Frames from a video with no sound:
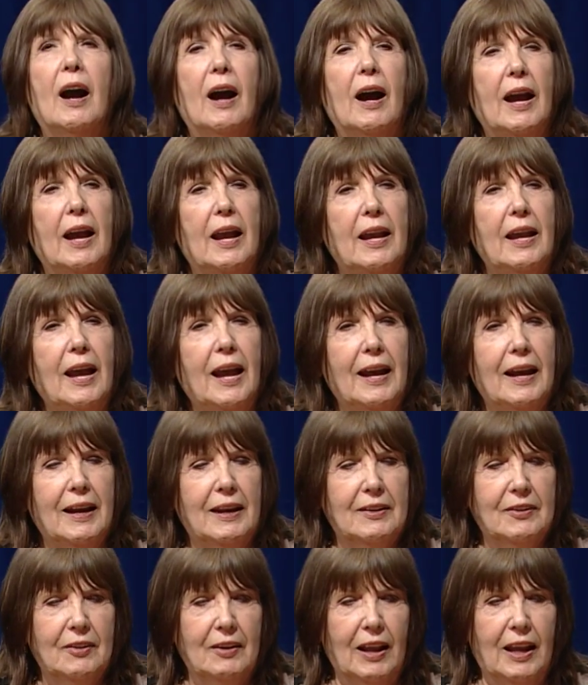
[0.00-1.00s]
I
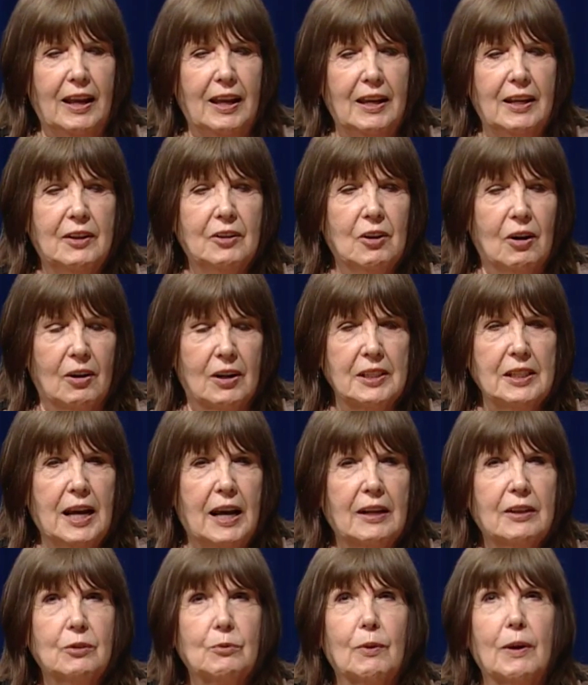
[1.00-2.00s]
had a
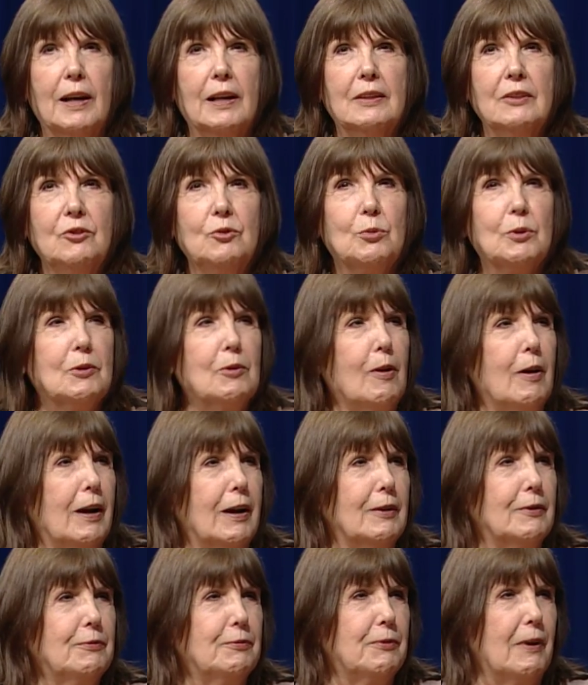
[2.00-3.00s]
cardiac arrest,
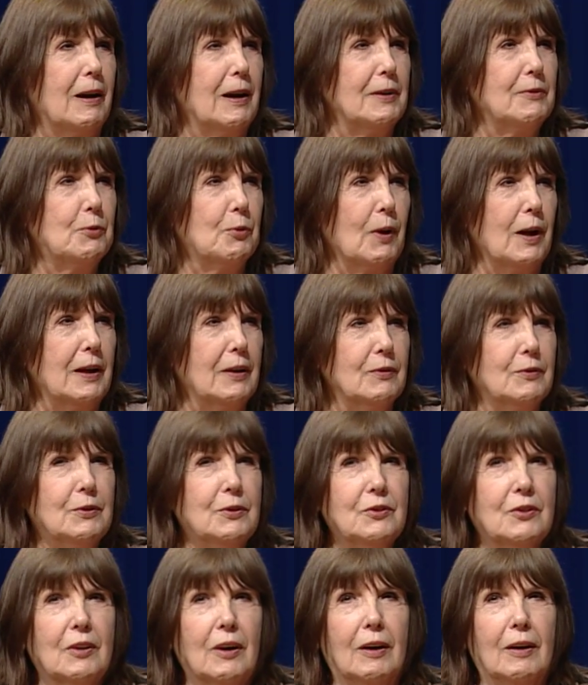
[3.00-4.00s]
required 5
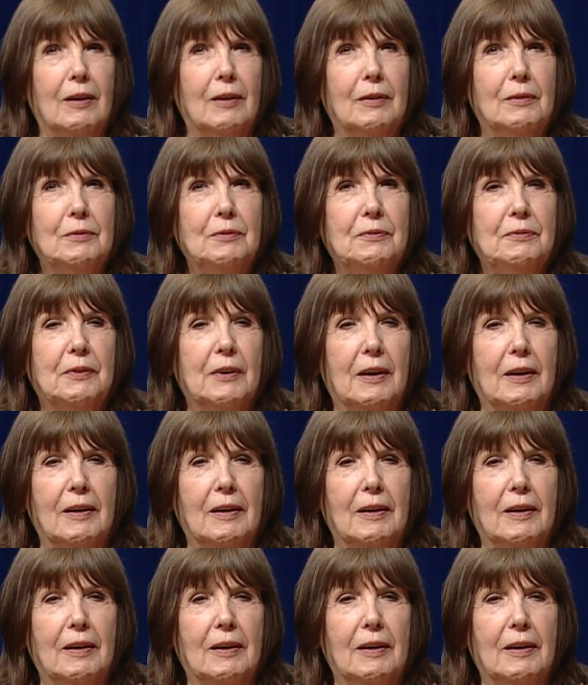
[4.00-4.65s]
rounds of